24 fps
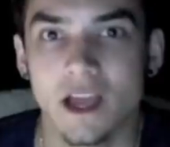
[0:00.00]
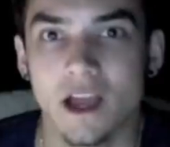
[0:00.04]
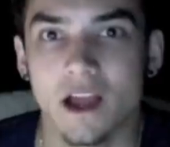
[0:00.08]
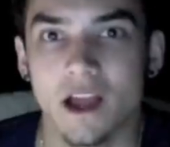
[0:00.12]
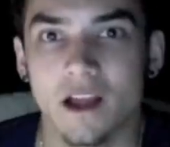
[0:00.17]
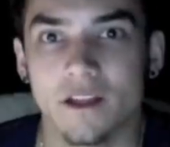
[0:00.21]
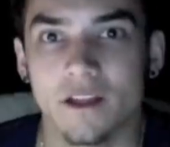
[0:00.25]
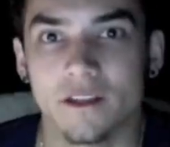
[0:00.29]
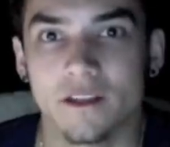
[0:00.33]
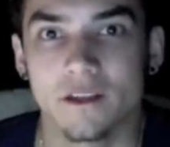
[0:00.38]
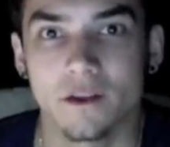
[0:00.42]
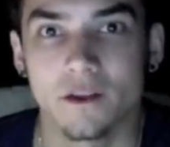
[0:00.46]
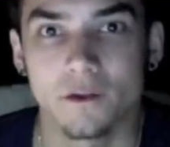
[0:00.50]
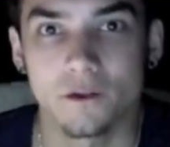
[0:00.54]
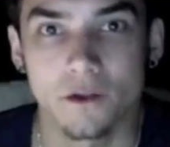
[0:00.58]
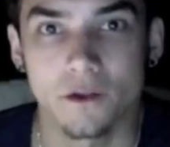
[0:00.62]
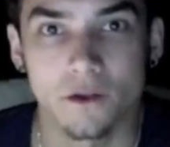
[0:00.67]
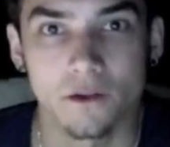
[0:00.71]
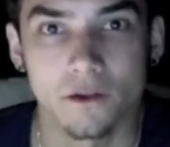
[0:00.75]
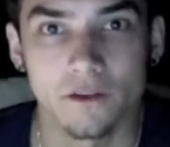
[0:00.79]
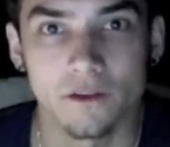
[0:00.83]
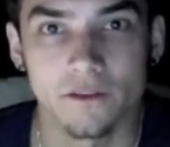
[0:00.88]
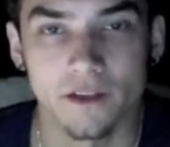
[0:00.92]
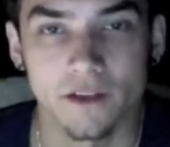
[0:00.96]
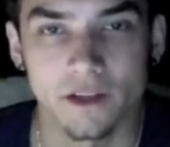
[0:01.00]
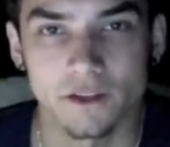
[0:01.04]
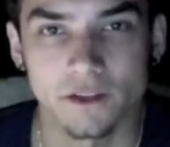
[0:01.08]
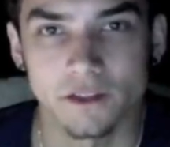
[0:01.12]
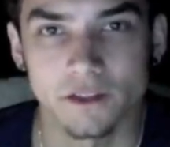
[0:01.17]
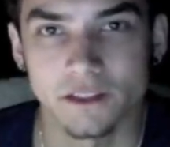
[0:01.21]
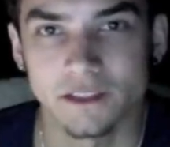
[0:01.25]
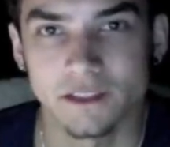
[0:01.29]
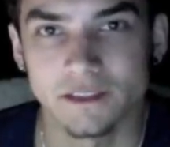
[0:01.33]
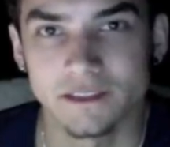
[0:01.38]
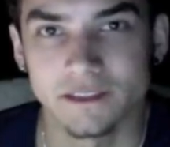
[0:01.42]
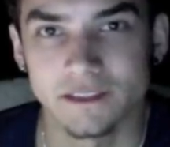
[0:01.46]
The Coca-Cola
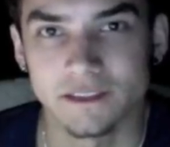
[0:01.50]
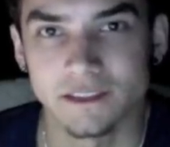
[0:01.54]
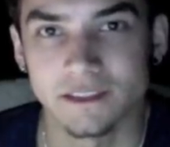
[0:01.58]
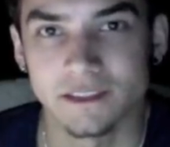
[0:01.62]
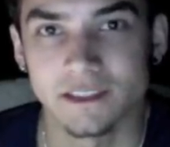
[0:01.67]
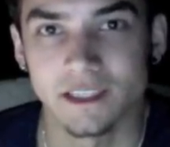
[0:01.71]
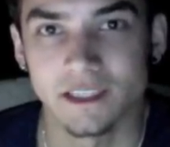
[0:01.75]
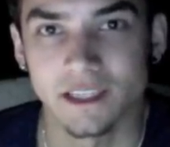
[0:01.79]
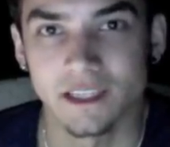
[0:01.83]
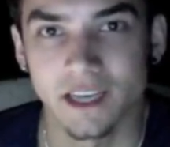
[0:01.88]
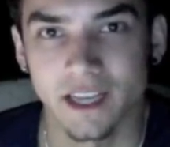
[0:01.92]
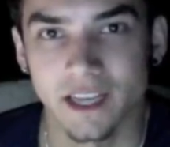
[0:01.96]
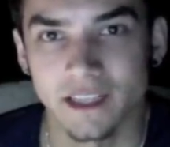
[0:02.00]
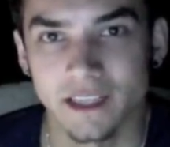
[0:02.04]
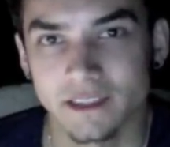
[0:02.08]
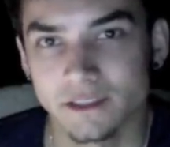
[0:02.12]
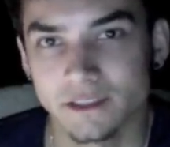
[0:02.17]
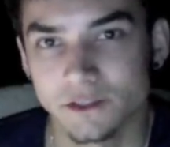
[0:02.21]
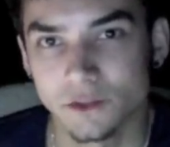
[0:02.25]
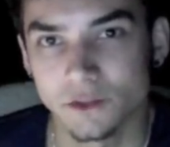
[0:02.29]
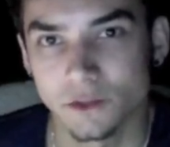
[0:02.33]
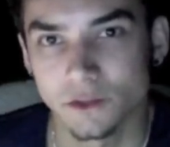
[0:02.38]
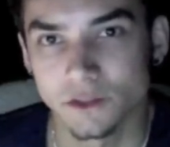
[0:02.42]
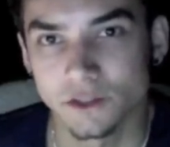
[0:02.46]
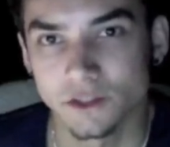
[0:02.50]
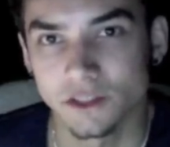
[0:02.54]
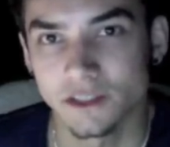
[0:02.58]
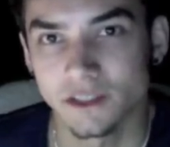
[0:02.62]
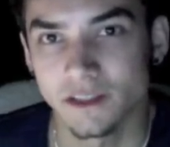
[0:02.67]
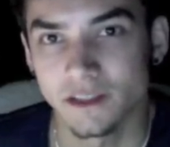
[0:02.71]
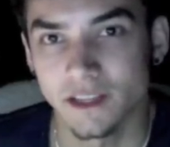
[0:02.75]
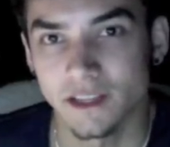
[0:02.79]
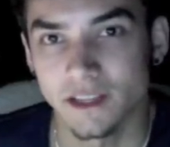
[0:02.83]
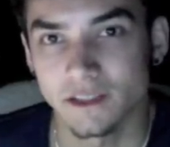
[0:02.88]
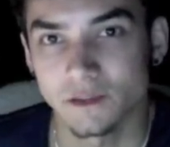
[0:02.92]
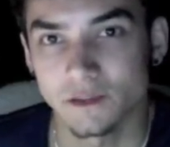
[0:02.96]
factory is in Atlanta, Georgia,
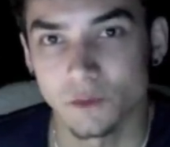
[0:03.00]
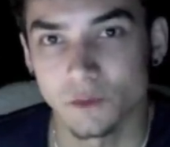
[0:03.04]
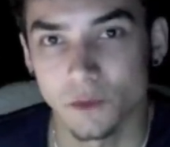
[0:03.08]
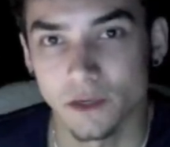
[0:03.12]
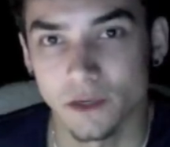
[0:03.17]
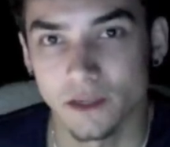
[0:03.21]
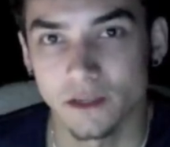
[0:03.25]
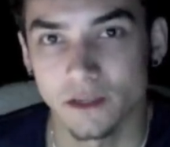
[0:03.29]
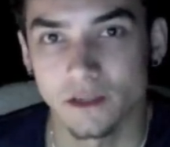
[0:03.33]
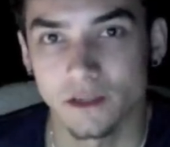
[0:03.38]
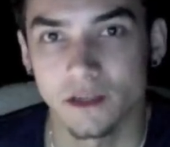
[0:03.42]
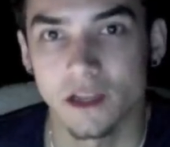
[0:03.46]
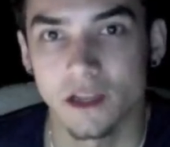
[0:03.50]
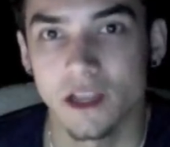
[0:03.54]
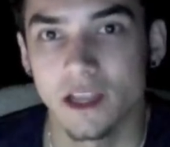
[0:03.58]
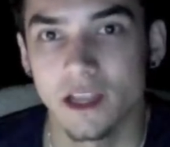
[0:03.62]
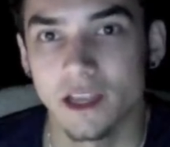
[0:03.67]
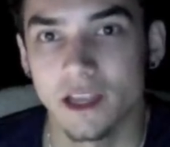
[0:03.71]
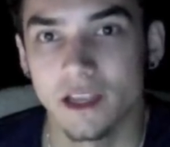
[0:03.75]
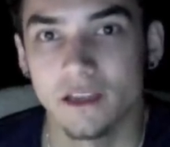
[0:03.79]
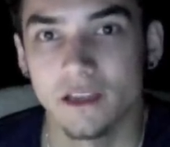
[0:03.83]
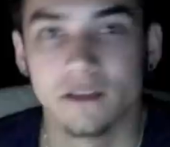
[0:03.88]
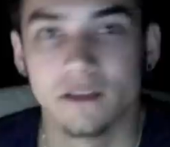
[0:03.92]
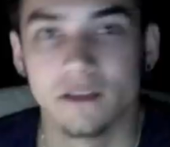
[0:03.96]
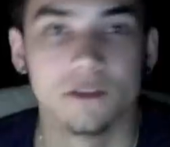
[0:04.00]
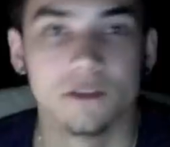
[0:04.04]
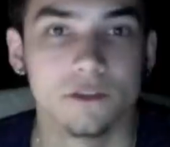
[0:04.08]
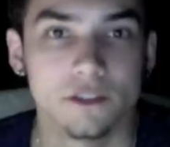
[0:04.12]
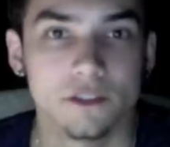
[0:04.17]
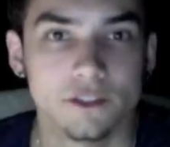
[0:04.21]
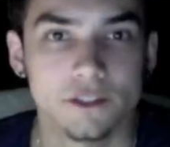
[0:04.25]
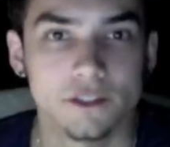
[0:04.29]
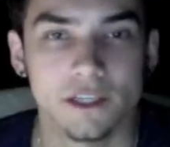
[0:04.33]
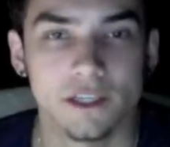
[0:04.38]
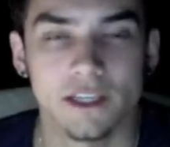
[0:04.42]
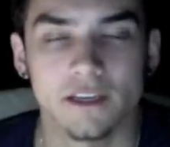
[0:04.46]
and that's where it
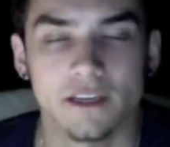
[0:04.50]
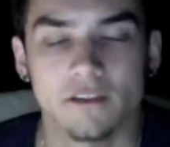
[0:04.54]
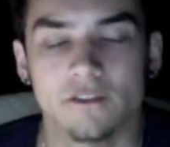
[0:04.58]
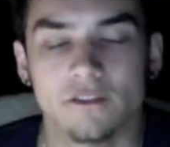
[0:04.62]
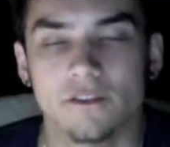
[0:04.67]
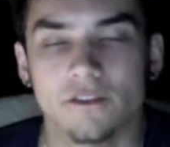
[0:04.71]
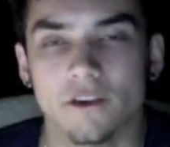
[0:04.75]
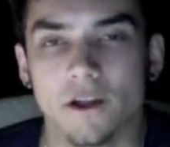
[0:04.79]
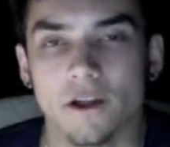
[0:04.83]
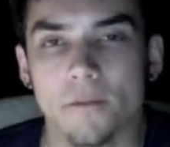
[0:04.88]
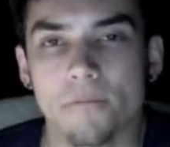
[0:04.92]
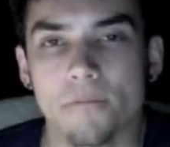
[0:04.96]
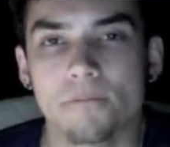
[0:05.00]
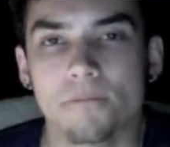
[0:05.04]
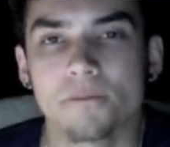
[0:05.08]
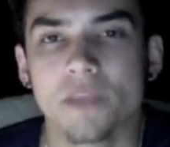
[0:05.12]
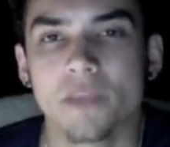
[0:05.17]
originated from.